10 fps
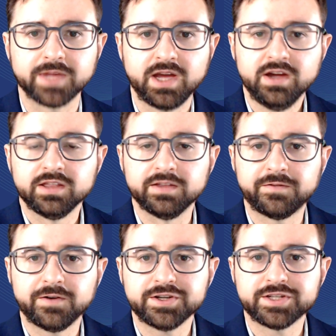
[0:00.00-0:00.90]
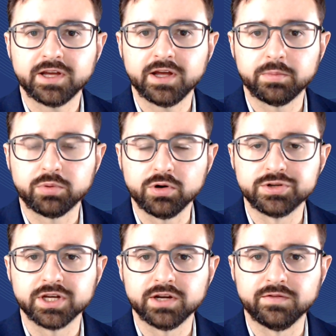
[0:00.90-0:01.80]
The first approach
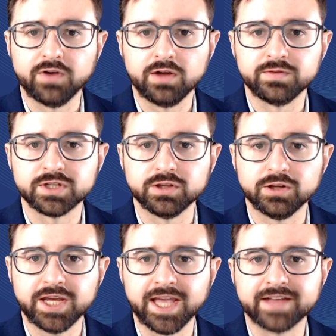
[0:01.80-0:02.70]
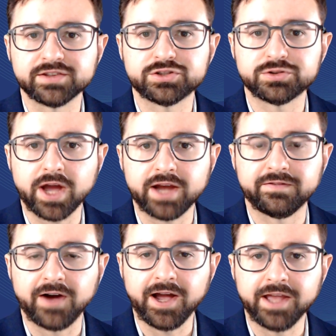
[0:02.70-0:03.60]
involves looking at
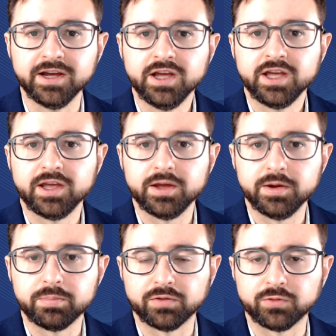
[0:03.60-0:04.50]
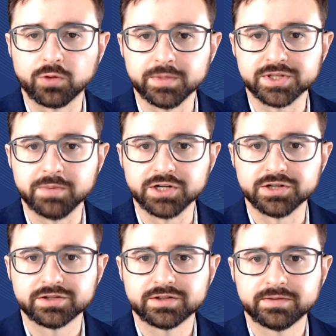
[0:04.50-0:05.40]
stratified performance
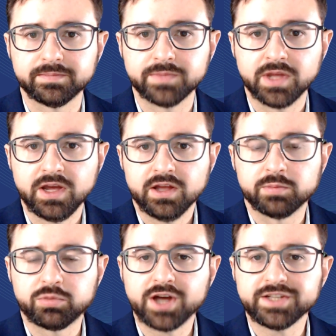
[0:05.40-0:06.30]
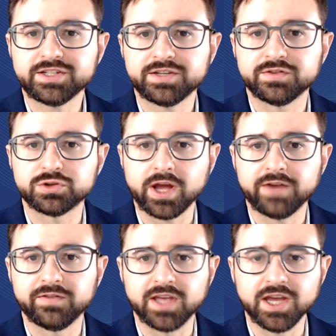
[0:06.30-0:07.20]
measures. The process of
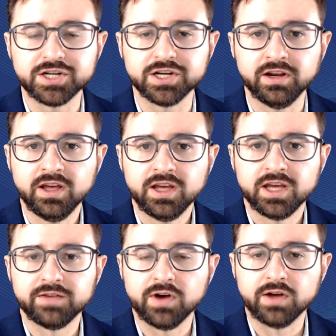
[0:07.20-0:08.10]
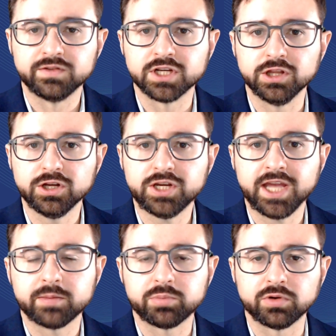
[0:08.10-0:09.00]
stratification involves looking at
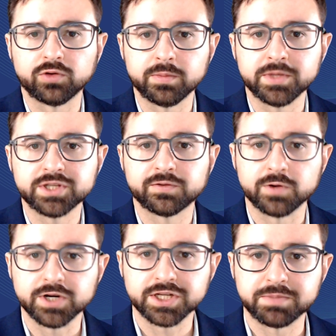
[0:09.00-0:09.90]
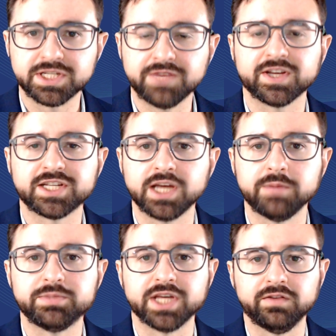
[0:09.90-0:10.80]
performance for a specific
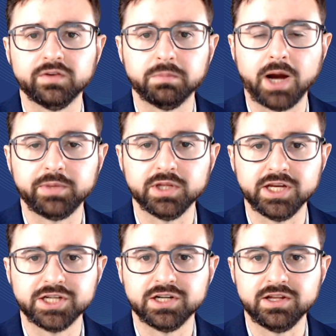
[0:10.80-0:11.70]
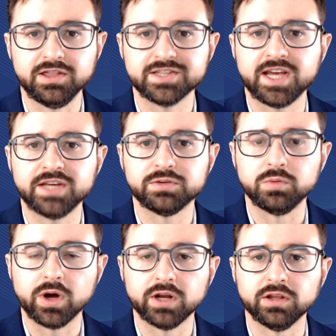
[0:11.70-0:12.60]
subset of a population. In this case, we'd
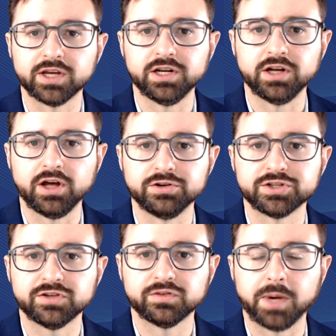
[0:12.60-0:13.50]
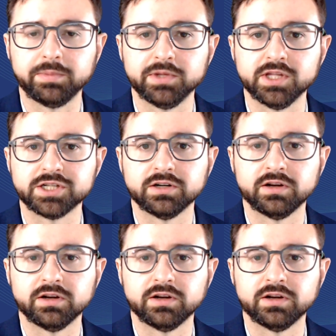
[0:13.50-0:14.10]
want to look at an underserved population.